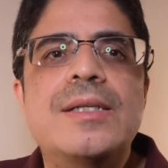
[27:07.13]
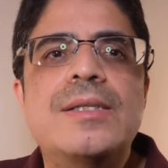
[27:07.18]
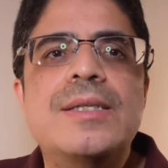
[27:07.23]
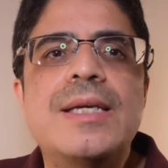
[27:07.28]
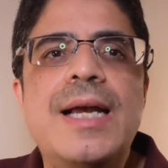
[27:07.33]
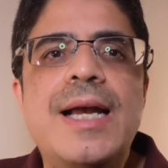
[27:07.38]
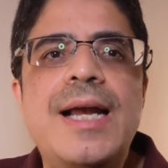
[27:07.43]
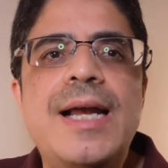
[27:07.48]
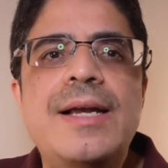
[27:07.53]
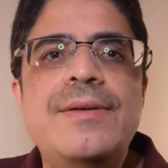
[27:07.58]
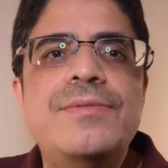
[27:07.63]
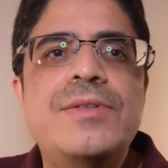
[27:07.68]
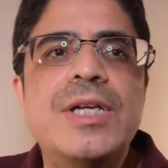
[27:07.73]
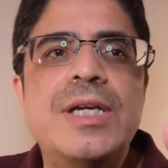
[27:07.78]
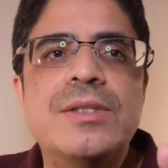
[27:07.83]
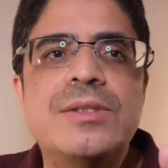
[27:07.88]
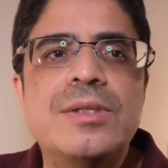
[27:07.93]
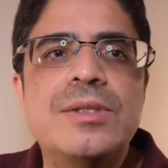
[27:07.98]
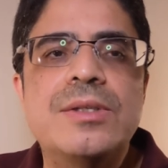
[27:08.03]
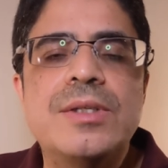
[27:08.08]
to have
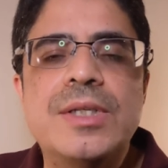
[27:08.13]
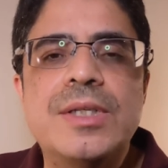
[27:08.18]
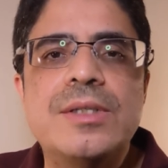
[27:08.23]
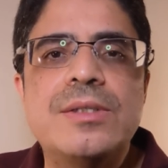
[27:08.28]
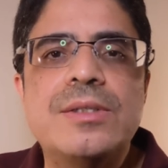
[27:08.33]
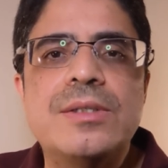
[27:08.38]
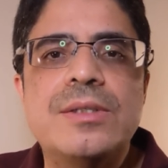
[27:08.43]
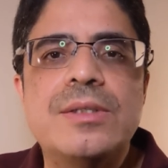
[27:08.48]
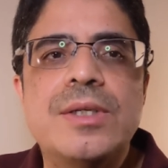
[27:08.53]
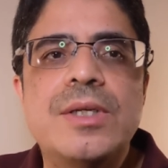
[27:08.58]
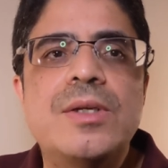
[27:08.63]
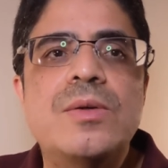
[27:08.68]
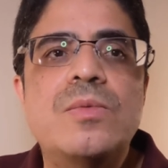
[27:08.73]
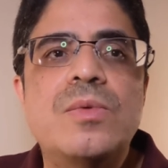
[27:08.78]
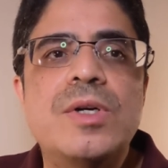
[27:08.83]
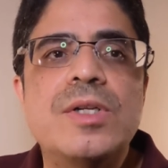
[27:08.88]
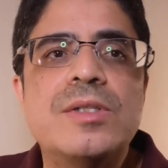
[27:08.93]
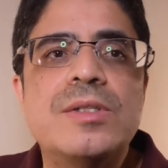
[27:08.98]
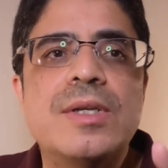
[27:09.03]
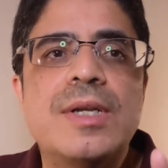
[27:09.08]
gentleness in
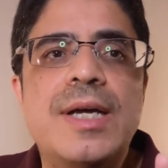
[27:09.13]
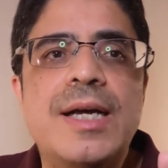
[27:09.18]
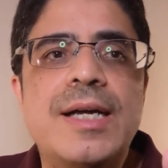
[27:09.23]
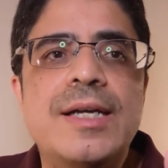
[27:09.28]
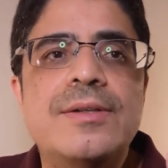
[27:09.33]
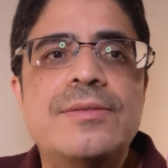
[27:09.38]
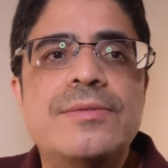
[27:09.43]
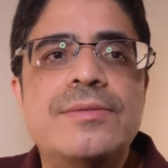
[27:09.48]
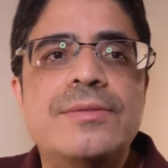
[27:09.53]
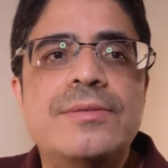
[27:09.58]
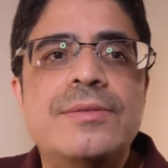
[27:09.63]
one's life.